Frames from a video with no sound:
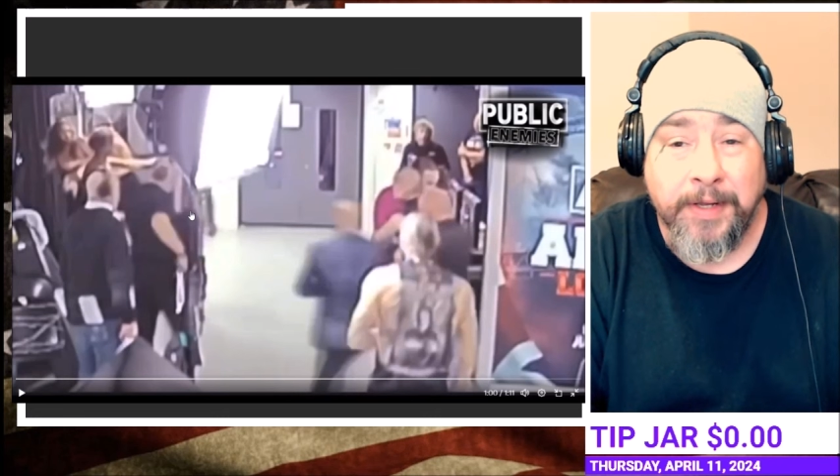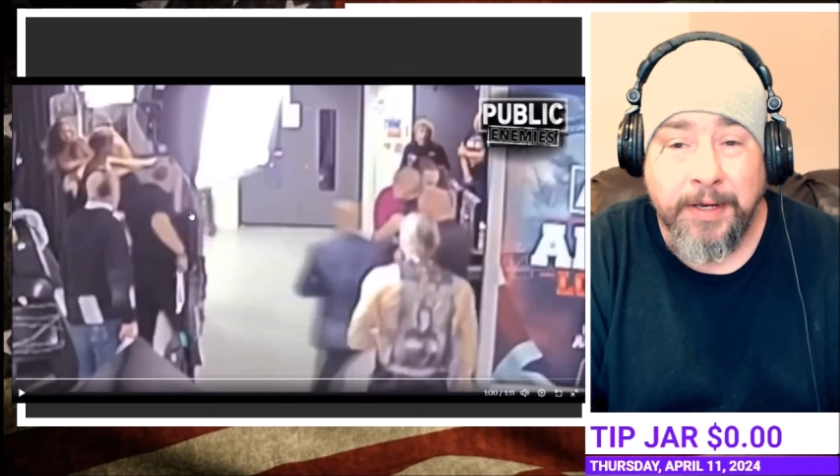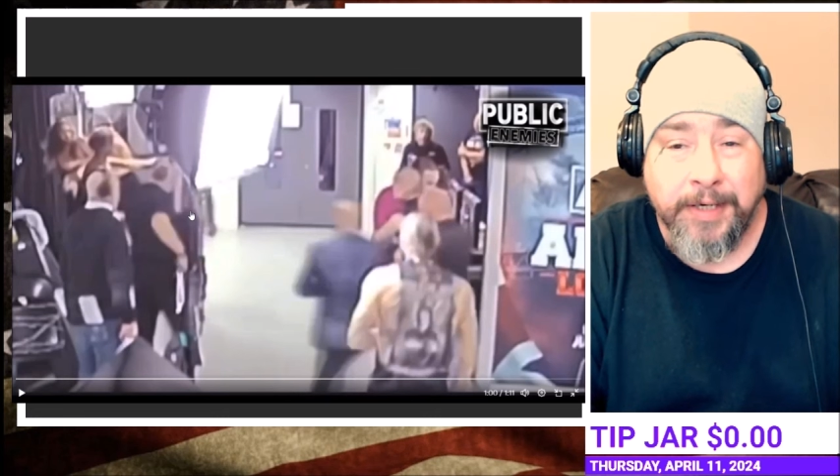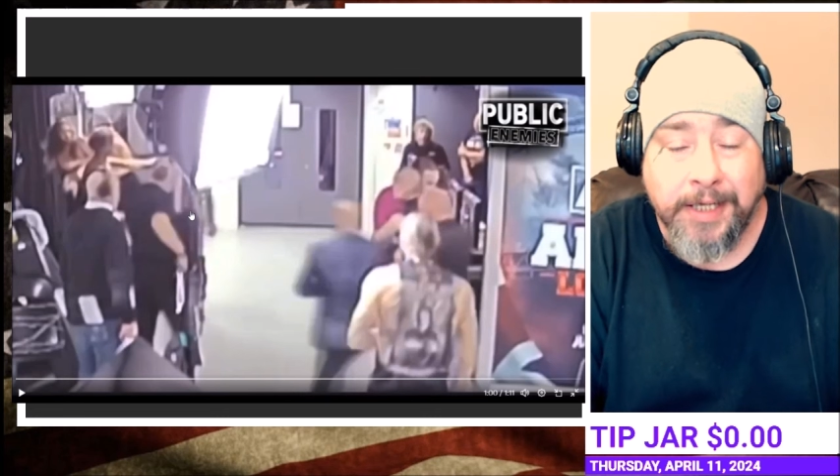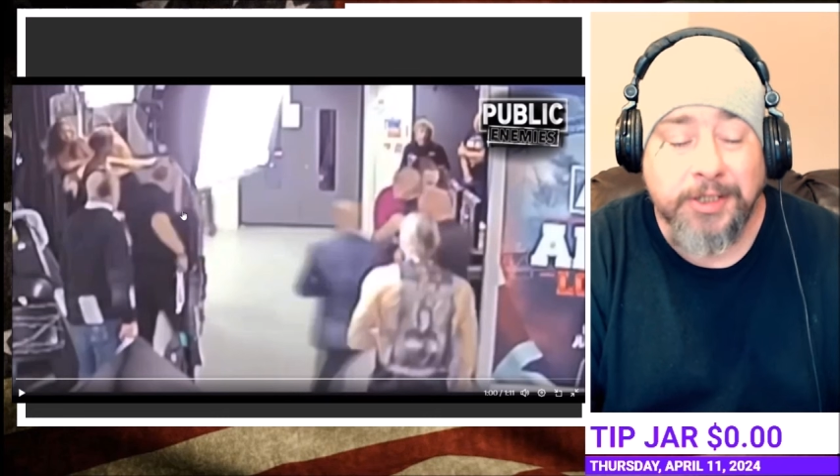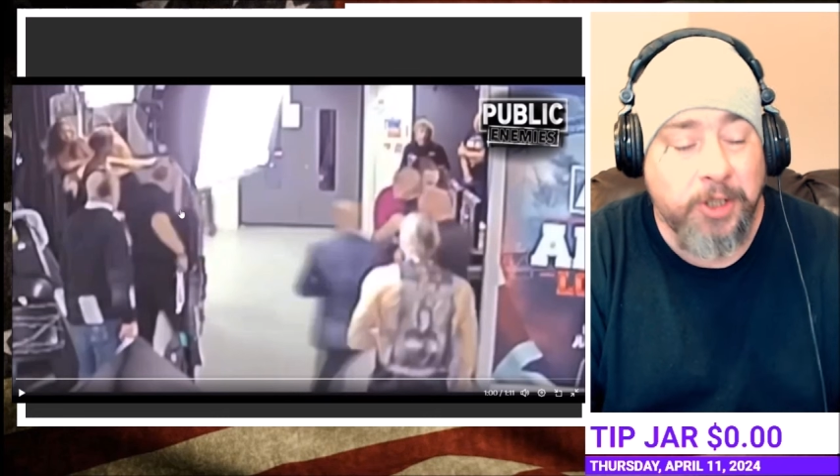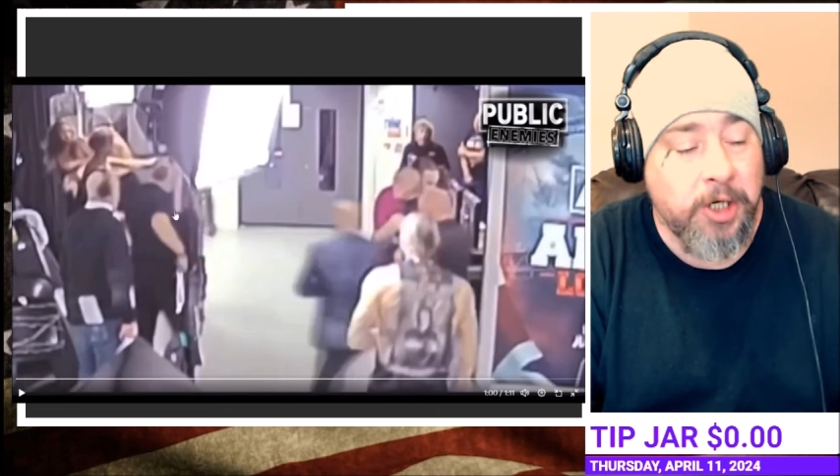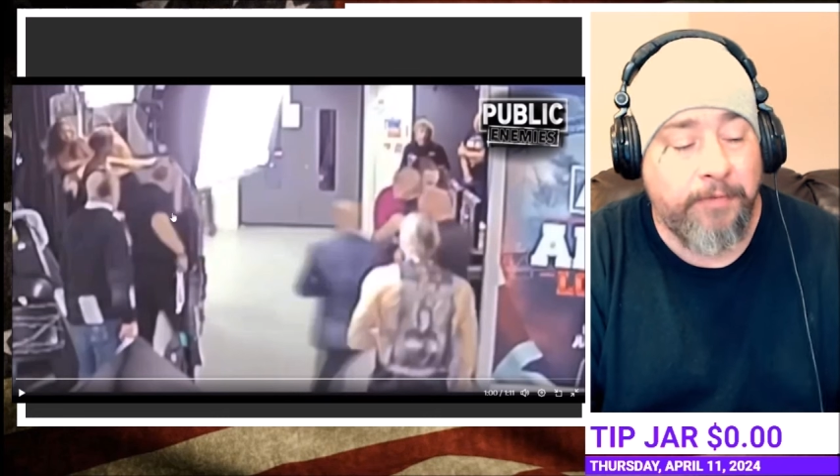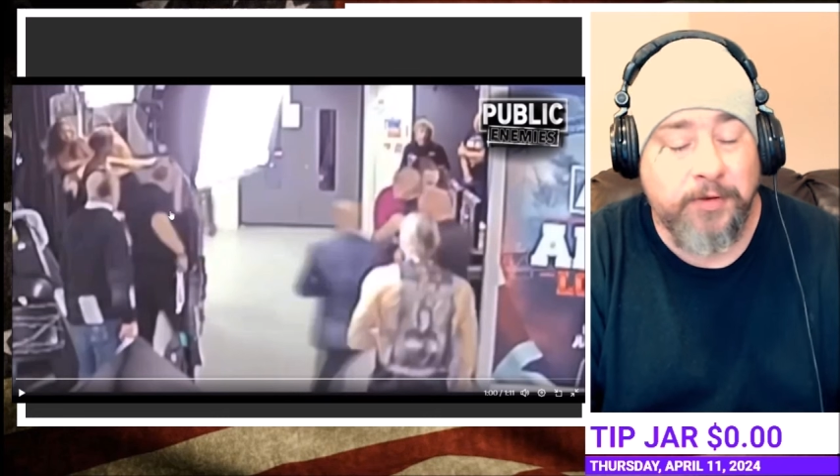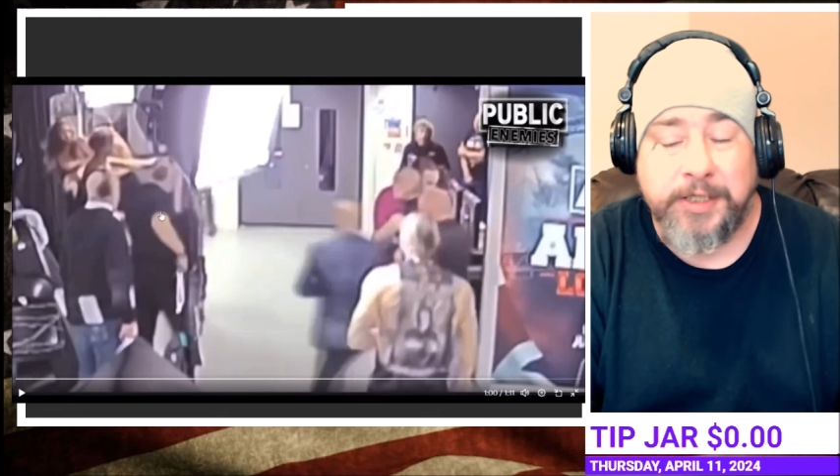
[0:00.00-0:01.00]
That's good
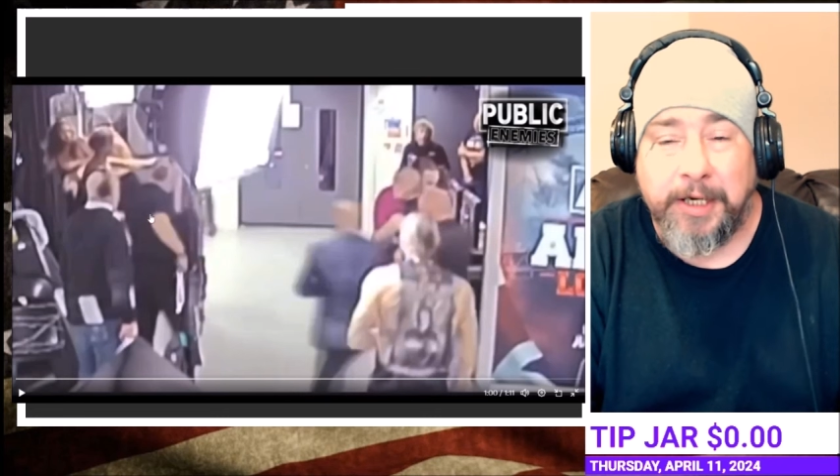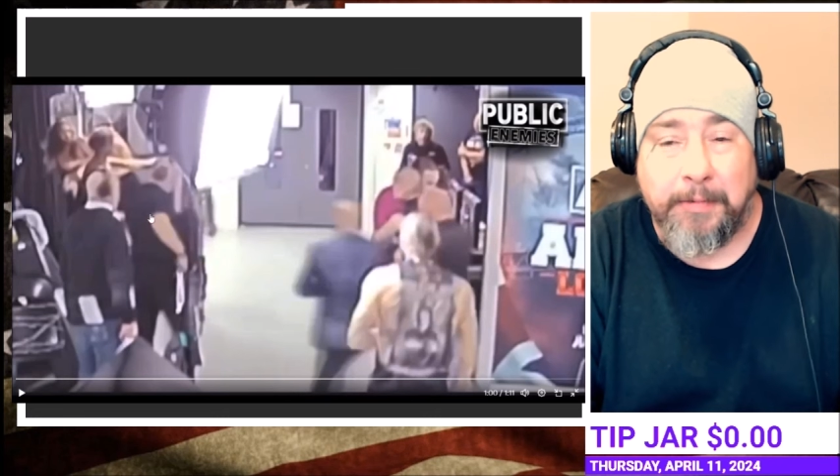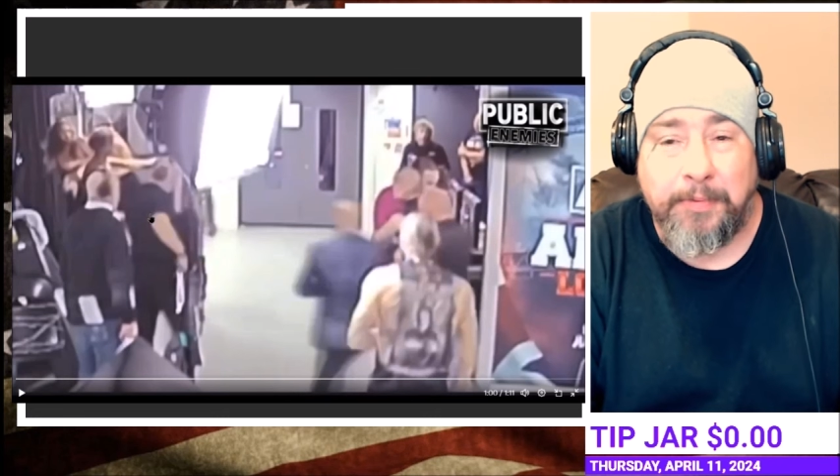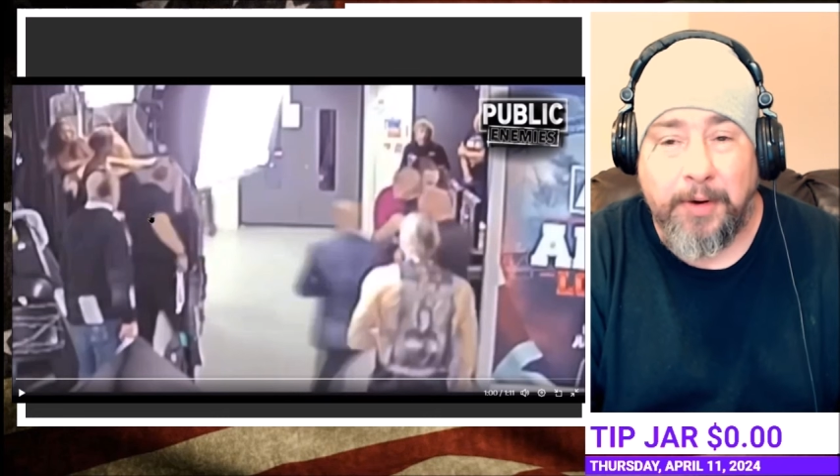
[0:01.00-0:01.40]
for CM Punk.